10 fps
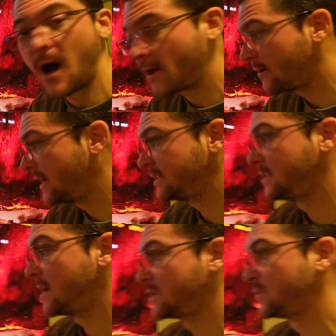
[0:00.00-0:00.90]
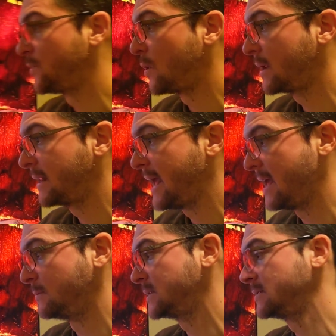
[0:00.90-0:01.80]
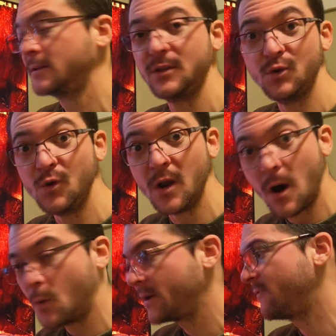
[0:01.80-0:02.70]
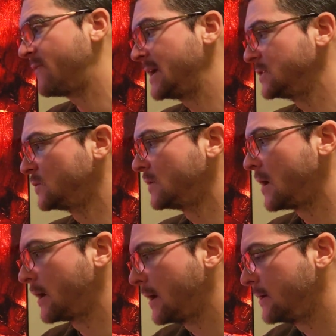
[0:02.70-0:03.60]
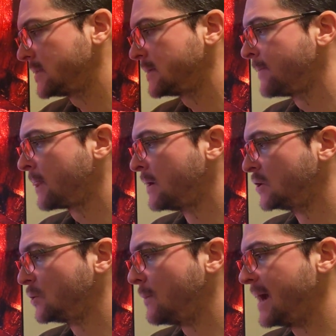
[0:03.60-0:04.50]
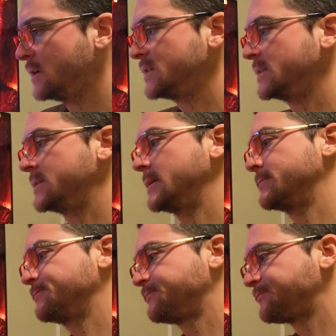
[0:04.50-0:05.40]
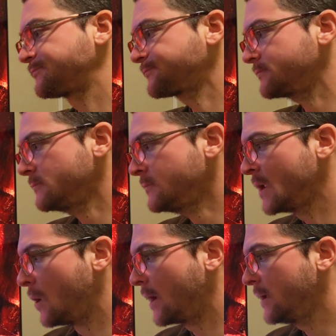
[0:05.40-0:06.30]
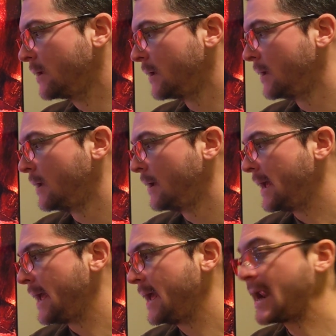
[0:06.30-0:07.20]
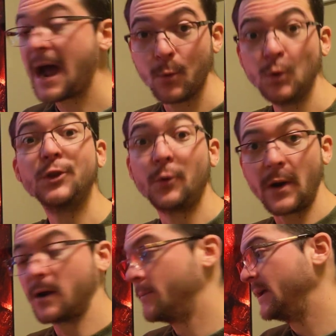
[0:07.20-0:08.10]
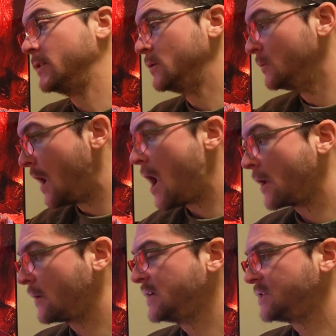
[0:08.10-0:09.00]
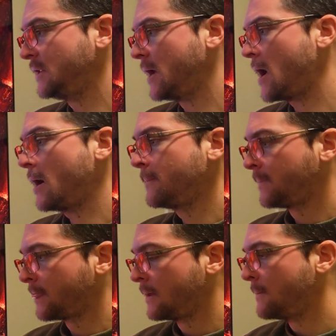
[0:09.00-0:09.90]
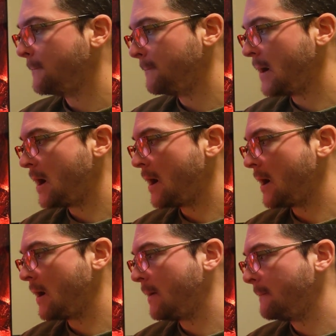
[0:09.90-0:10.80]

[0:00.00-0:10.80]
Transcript: auto HDR supported games. You lower the fine-tuned dark areas to minus 16. Okay? And I would recommend you auto HDR uh,